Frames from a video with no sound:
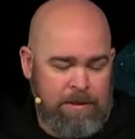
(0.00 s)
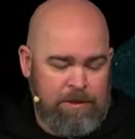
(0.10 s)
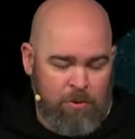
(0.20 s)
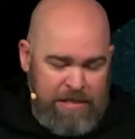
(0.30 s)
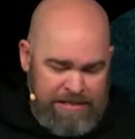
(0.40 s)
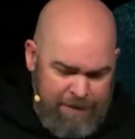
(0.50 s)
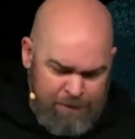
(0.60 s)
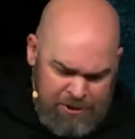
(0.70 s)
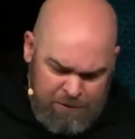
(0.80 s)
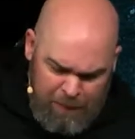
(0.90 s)
So when the
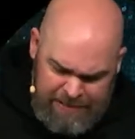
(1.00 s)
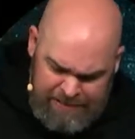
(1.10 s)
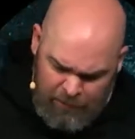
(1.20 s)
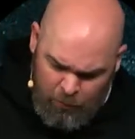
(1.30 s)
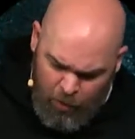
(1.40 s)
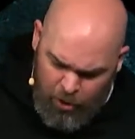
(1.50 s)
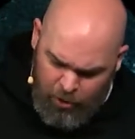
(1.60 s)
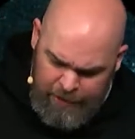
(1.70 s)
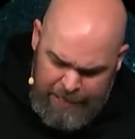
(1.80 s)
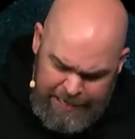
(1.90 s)
devil speaks in the
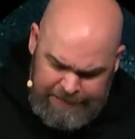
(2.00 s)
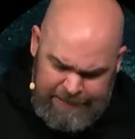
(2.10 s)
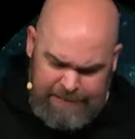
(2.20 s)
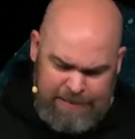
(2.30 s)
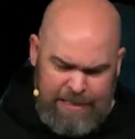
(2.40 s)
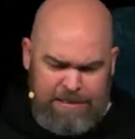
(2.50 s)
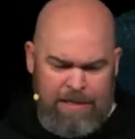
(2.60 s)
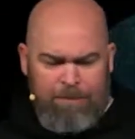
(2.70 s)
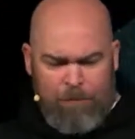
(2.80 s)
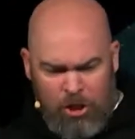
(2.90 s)
world, he says this:
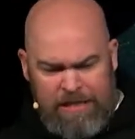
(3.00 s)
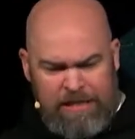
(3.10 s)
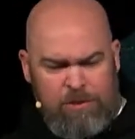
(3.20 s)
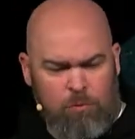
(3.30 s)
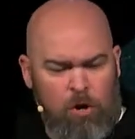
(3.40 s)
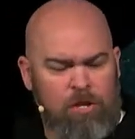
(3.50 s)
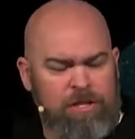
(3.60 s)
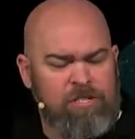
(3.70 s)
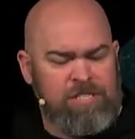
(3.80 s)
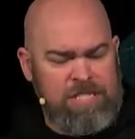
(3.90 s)
look at this world,
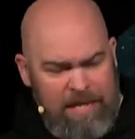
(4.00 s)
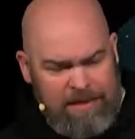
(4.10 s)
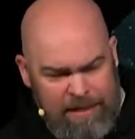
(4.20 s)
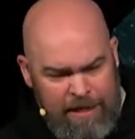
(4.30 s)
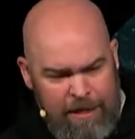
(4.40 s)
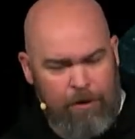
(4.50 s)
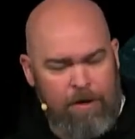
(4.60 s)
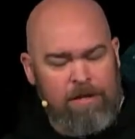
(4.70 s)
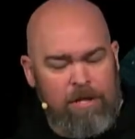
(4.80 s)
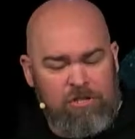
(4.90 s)
there's nothing here.
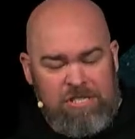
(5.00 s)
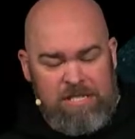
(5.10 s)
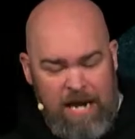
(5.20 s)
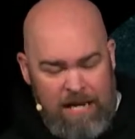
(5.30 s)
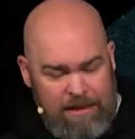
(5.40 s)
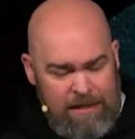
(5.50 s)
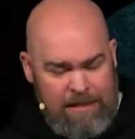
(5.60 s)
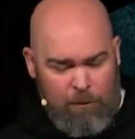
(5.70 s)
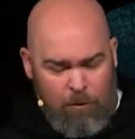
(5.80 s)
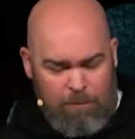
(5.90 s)
There's nothing
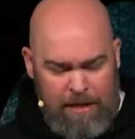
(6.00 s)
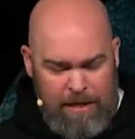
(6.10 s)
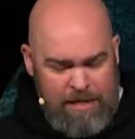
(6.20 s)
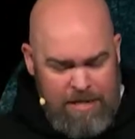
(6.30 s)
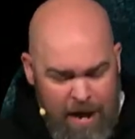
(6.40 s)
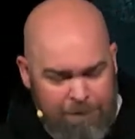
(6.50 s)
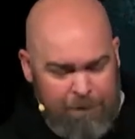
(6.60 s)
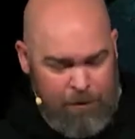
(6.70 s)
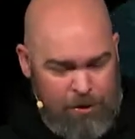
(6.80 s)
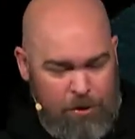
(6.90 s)
that will be enough
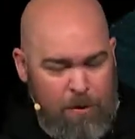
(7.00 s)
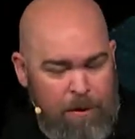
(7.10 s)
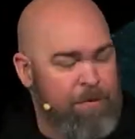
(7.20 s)
for you.